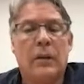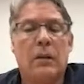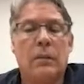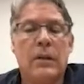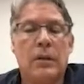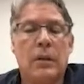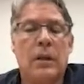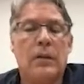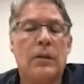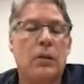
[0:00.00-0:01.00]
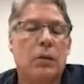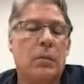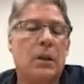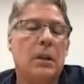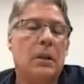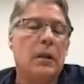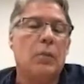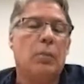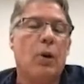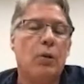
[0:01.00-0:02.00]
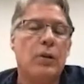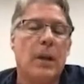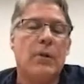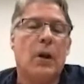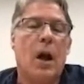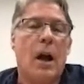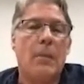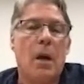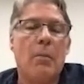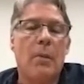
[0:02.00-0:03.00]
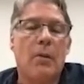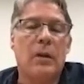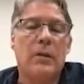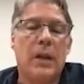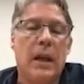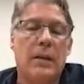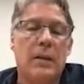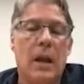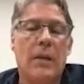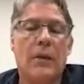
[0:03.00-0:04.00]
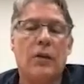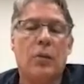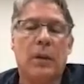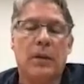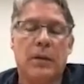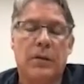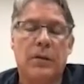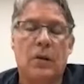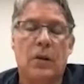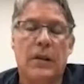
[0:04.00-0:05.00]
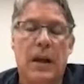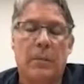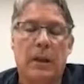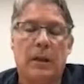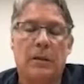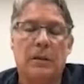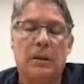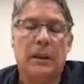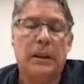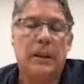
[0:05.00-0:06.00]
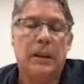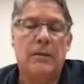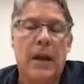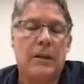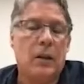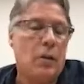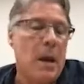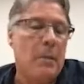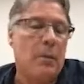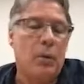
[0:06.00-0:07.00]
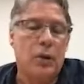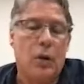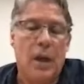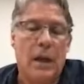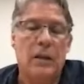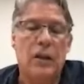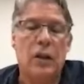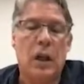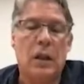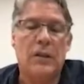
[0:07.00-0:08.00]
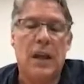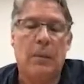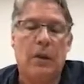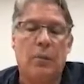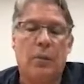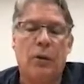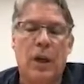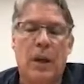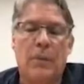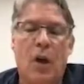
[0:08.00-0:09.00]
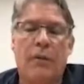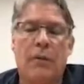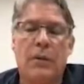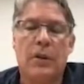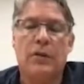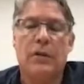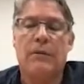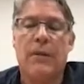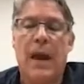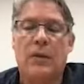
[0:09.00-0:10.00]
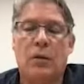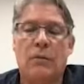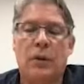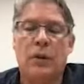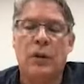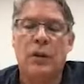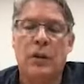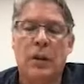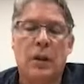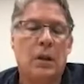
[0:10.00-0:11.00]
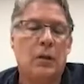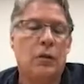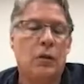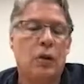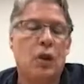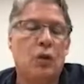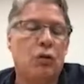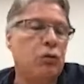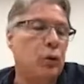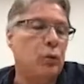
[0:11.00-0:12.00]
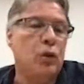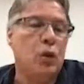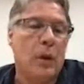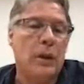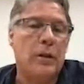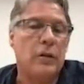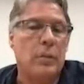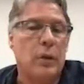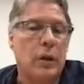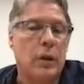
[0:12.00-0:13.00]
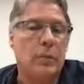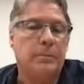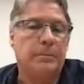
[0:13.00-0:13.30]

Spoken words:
a reasoner can assume that the prototypes are high probability states and thus good places to start sampling. In fact, in our paper we show that initiating sampling of the prototypes often results in faster convergence to the true joint distribution.